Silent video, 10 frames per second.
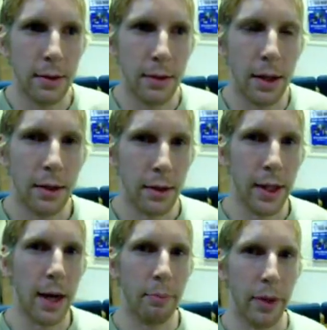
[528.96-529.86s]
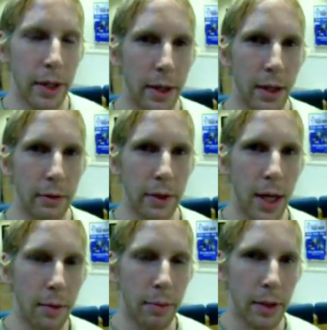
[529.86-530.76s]
nothing that big had ever
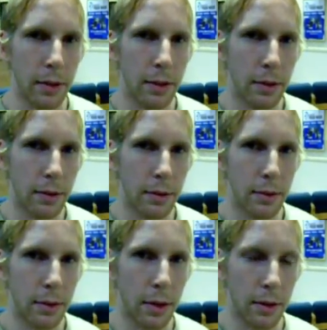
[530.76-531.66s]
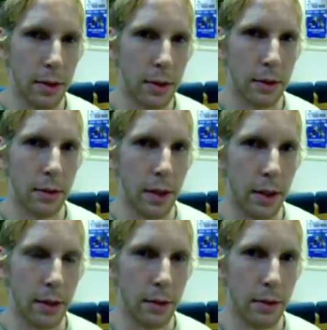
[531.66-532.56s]
happened on this
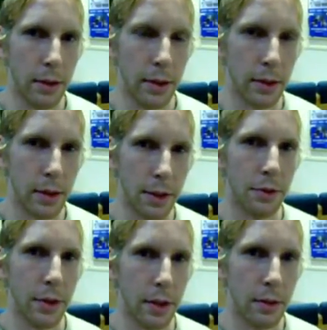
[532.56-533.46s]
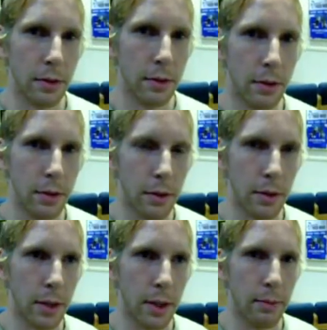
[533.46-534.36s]
in this country
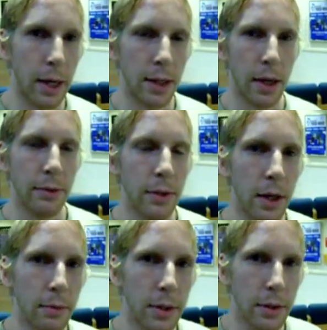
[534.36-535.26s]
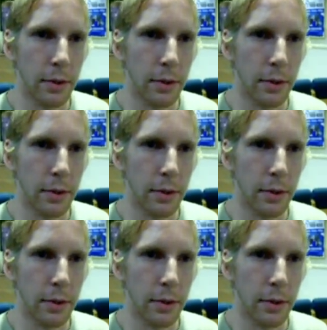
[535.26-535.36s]
during my lifetime. So